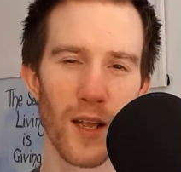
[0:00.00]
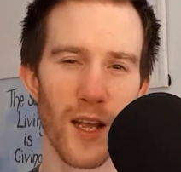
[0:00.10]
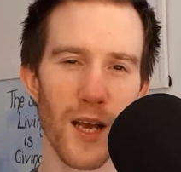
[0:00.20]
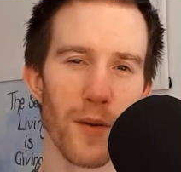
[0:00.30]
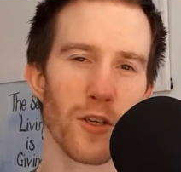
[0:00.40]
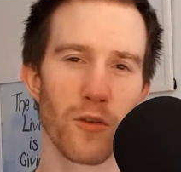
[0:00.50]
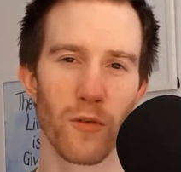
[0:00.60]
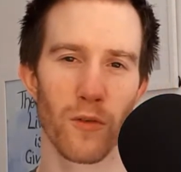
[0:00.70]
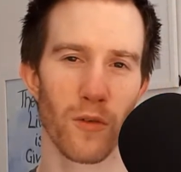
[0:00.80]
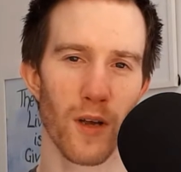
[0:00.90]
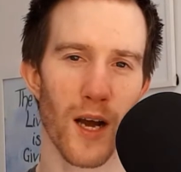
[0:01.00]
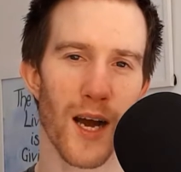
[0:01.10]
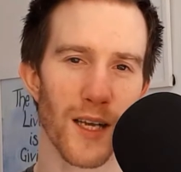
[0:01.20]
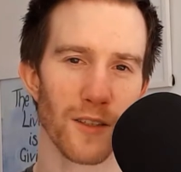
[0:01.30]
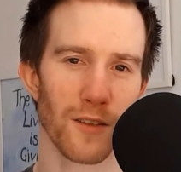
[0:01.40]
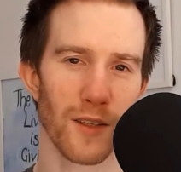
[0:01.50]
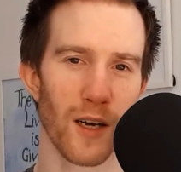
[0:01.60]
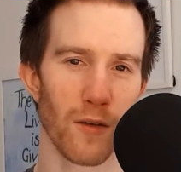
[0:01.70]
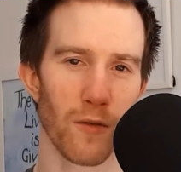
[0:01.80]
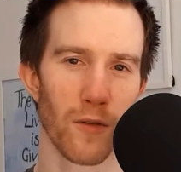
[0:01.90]
how about you ask
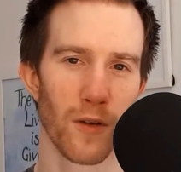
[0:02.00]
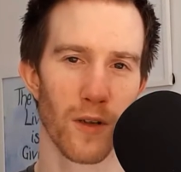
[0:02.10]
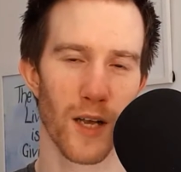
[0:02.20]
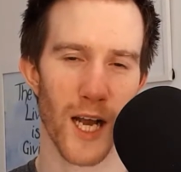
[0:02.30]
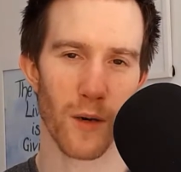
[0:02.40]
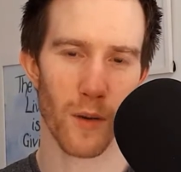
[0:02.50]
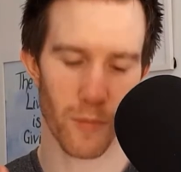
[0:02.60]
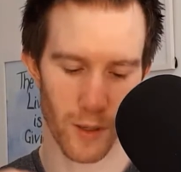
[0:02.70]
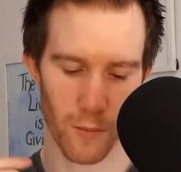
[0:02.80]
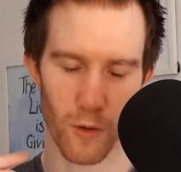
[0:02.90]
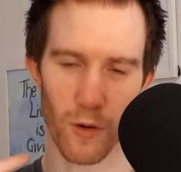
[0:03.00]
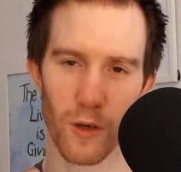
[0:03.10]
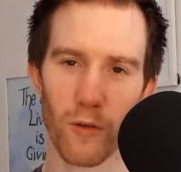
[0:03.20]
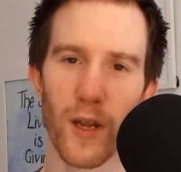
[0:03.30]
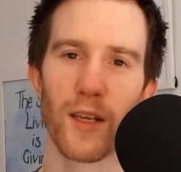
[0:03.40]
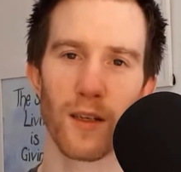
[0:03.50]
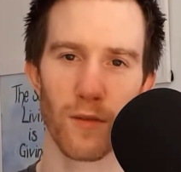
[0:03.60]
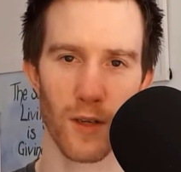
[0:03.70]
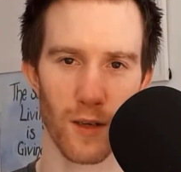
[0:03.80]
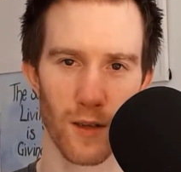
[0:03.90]
yourself, how do I bring more
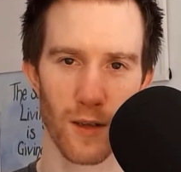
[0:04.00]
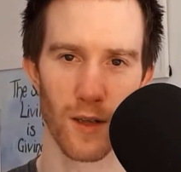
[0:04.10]
creativity?